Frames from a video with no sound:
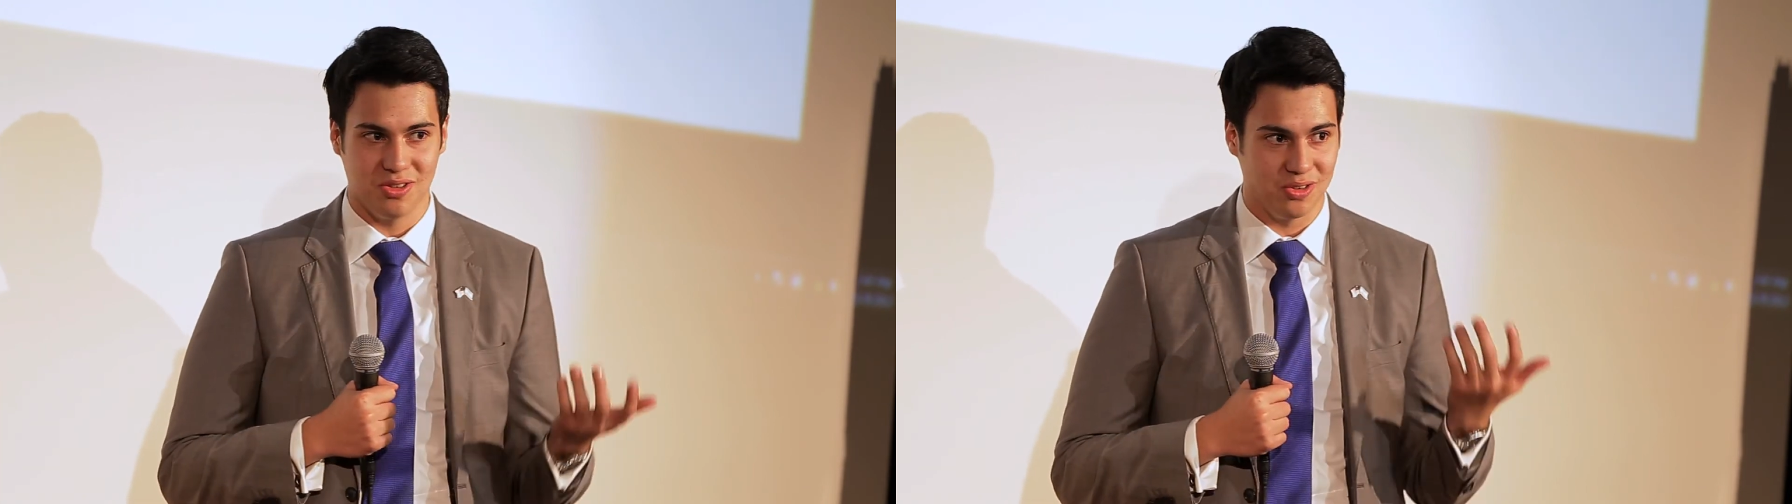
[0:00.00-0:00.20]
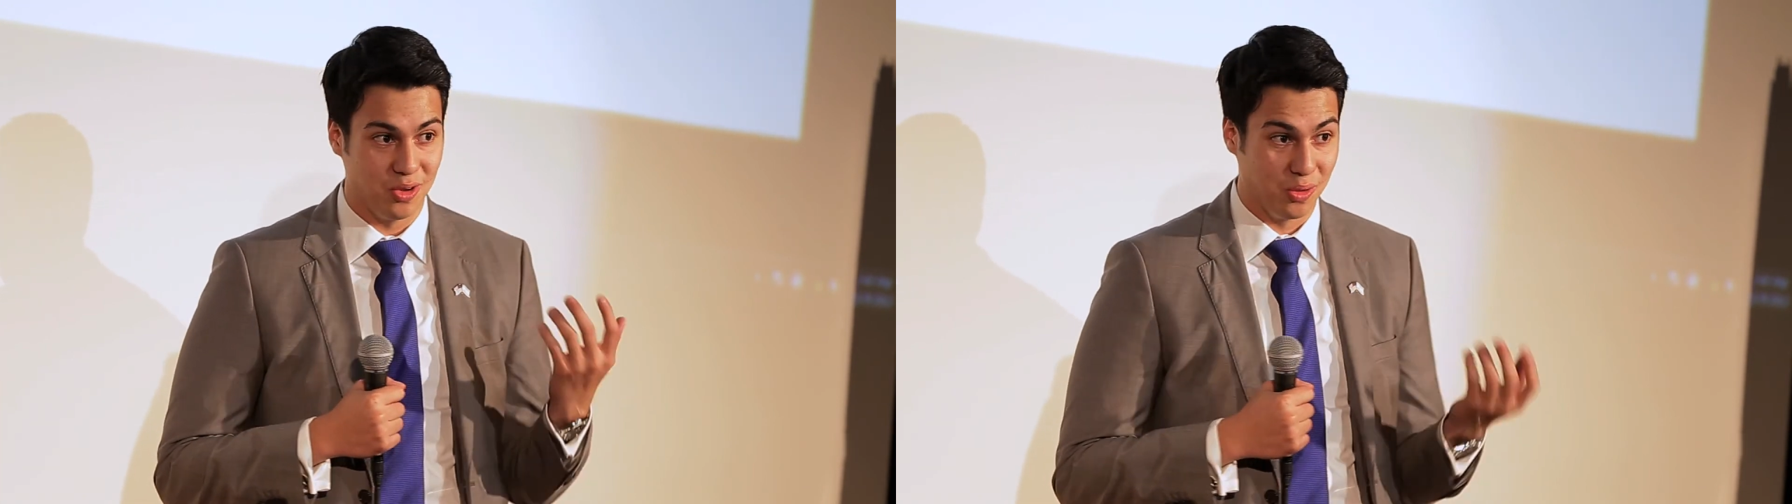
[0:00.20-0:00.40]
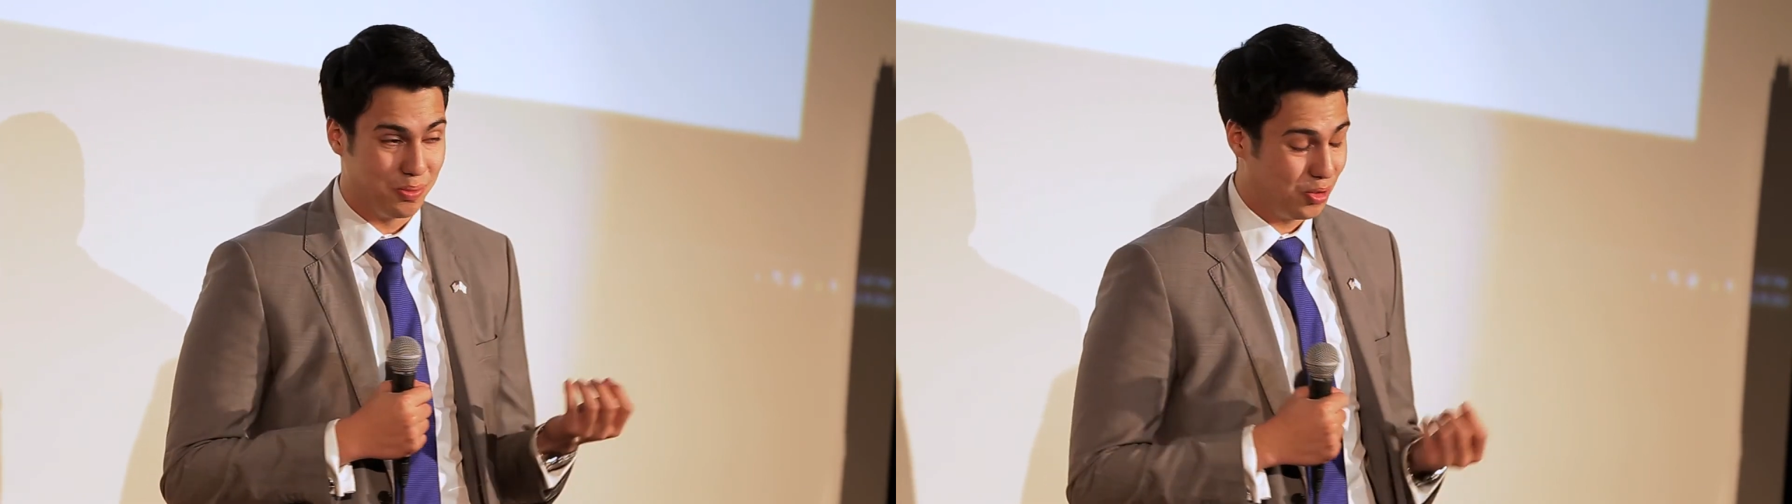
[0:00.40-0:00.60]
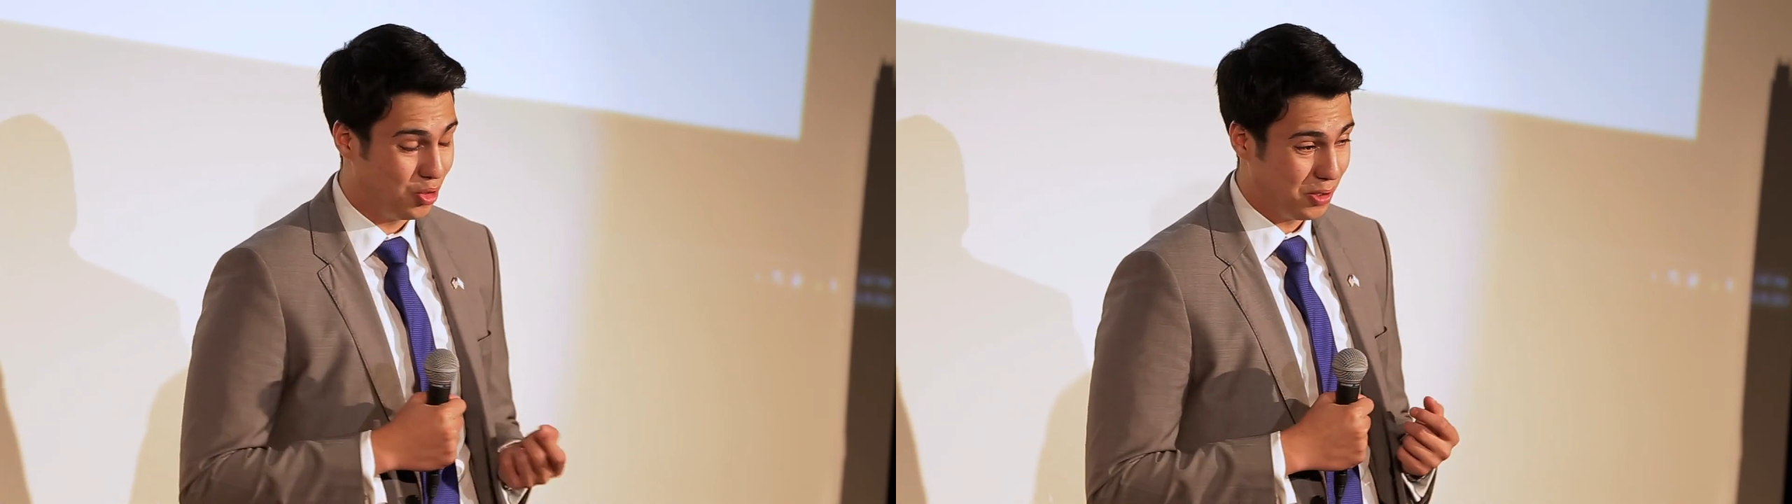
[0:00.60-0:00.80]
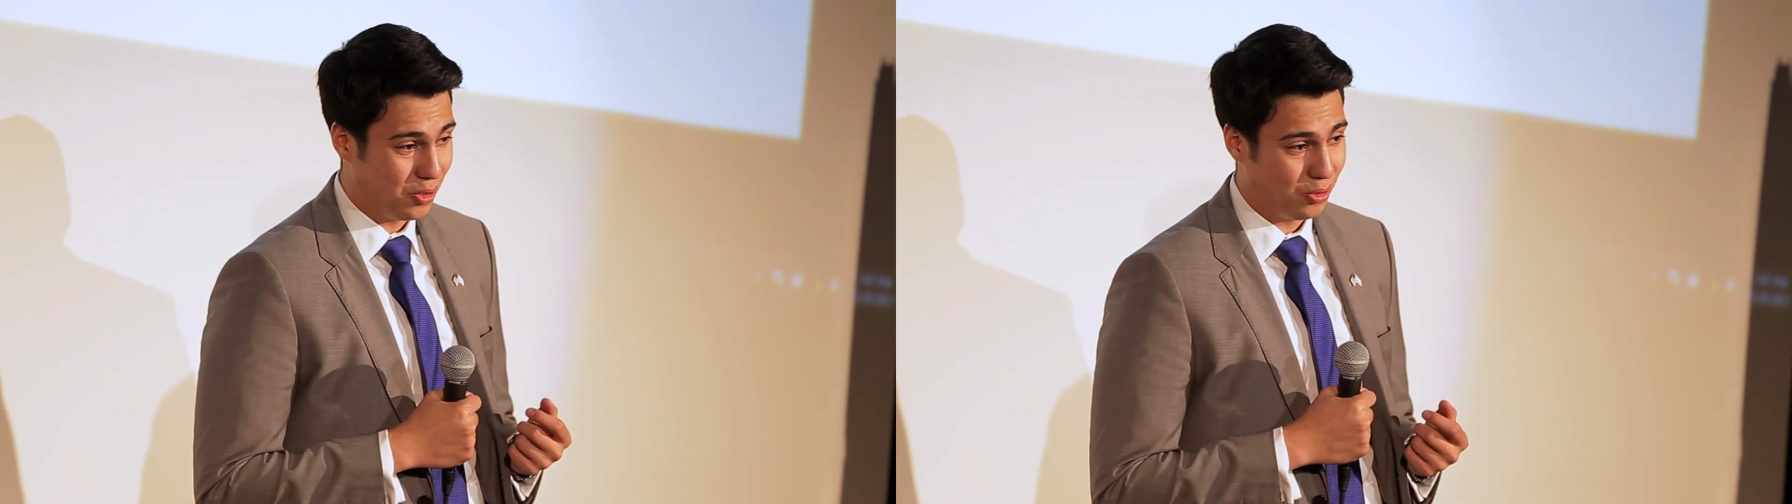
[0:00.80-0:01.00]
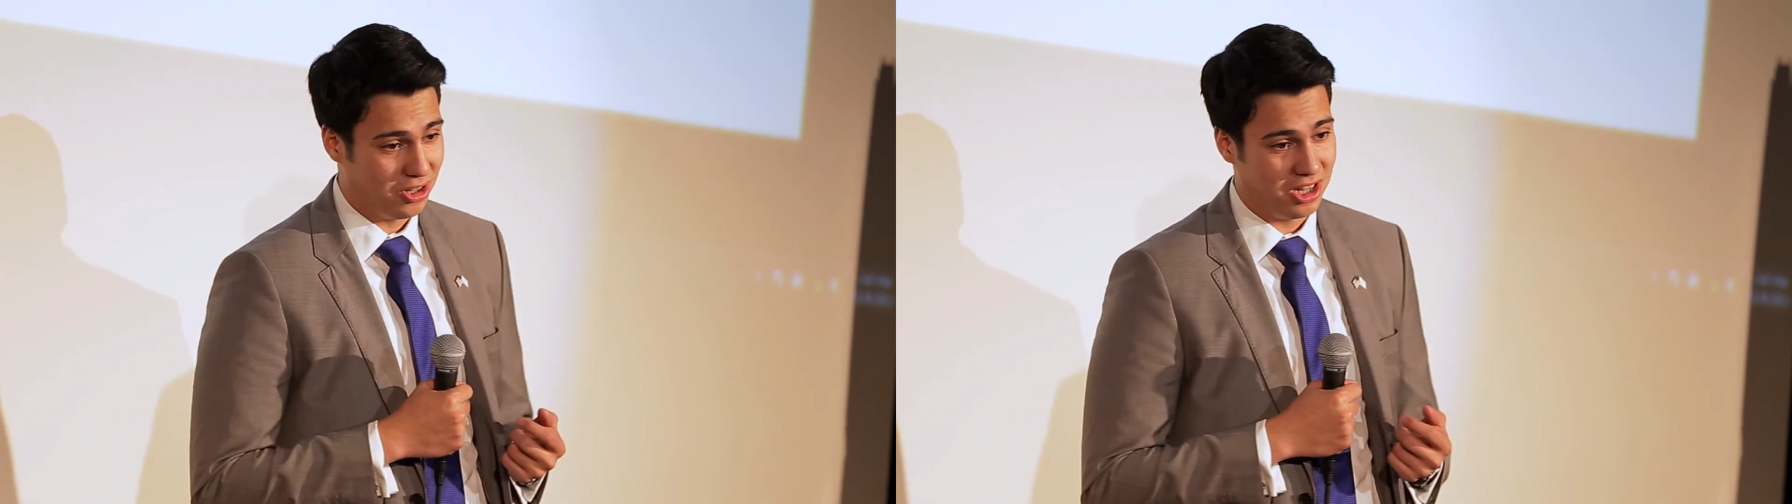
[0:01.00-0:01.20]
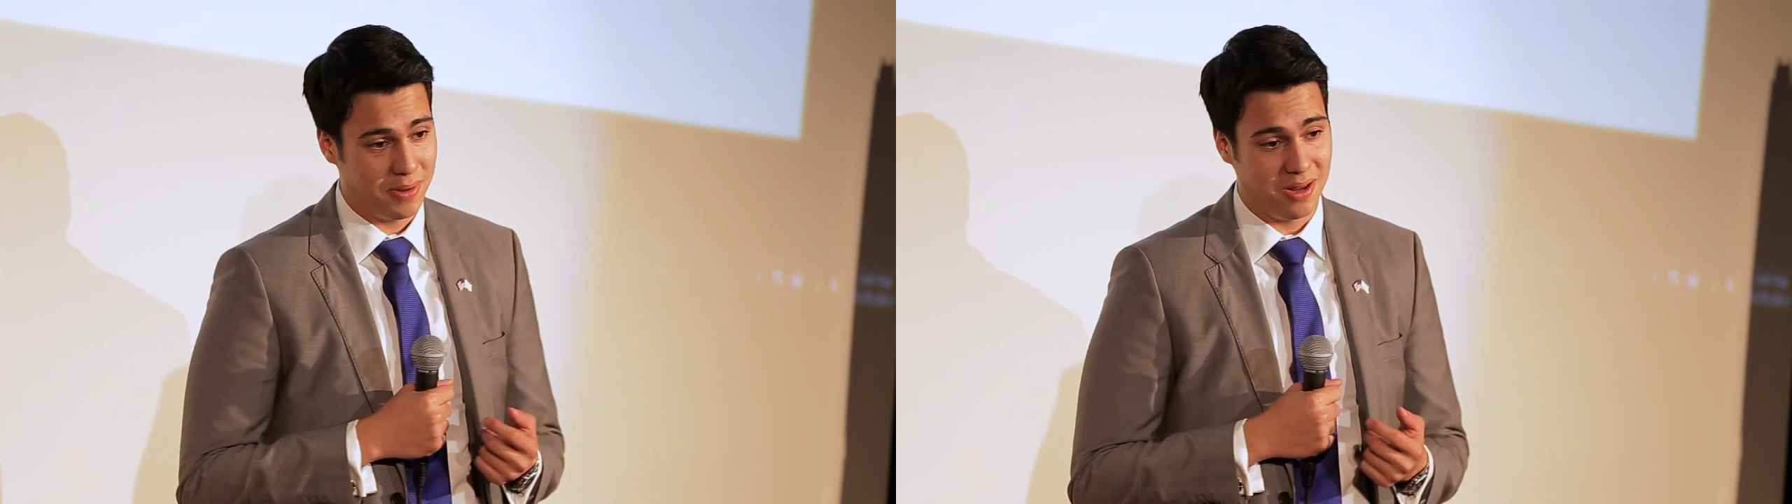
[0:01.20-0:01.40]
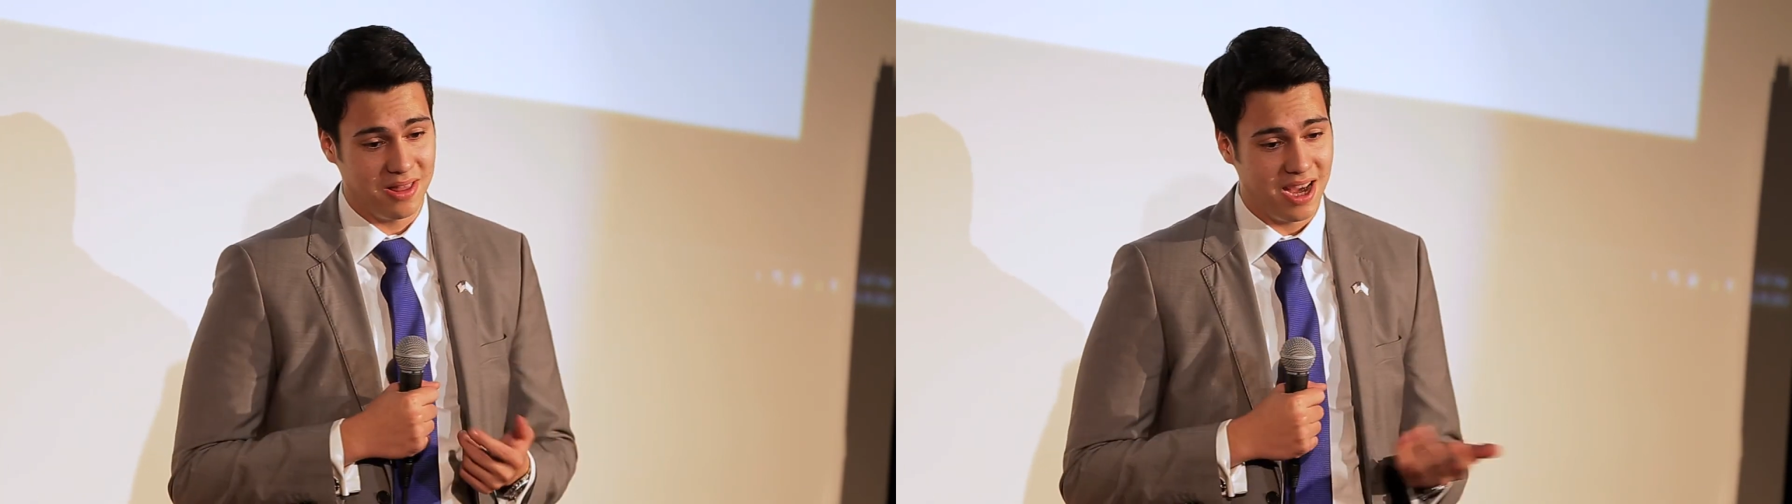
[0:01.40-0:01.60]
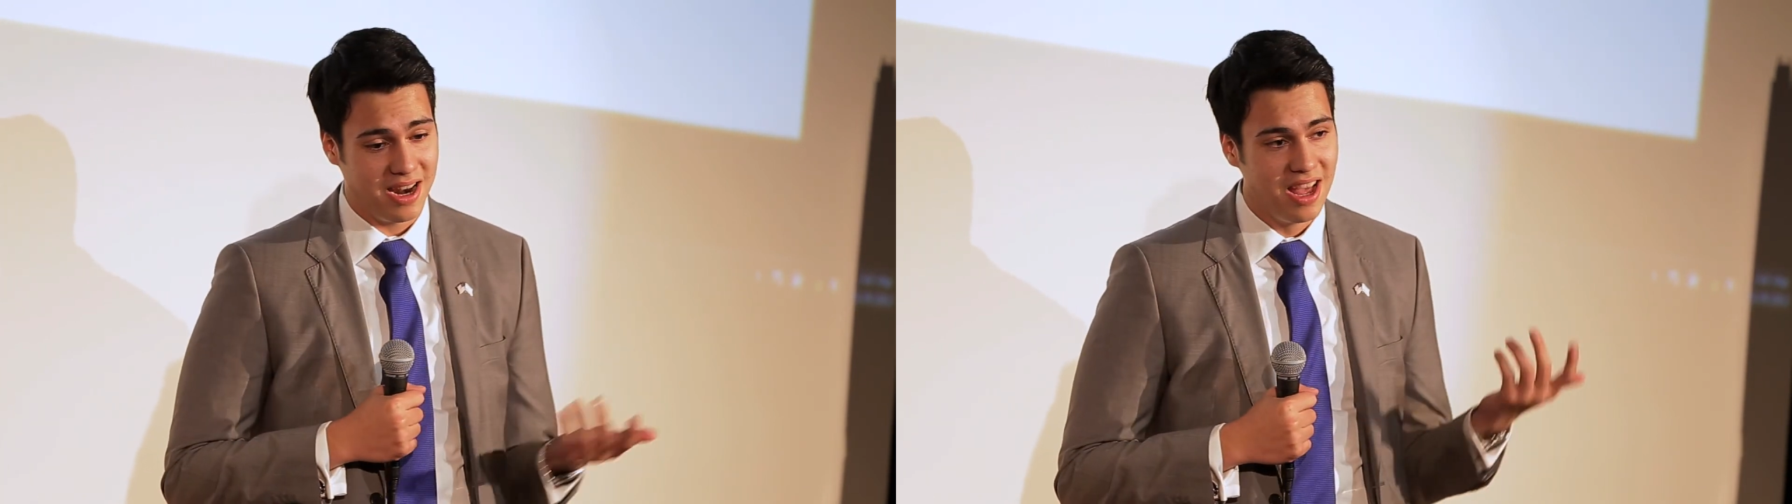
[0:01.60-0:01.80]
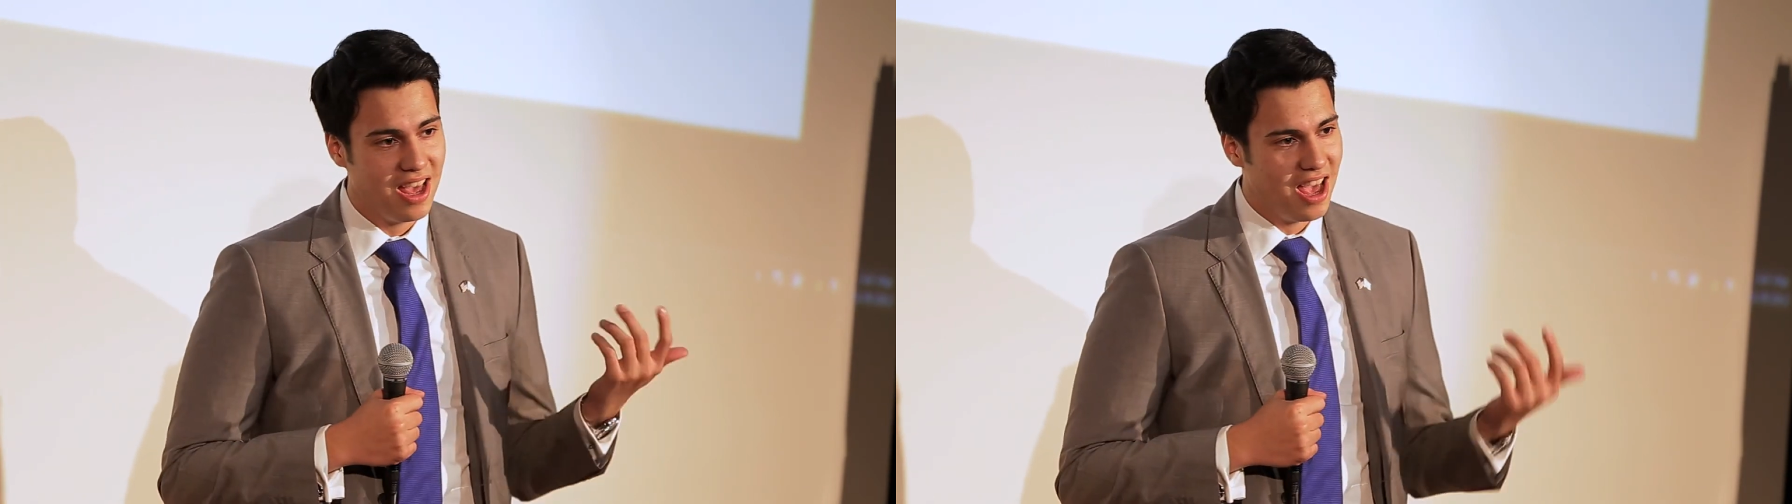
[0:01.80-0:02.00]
So super cool to learn about that.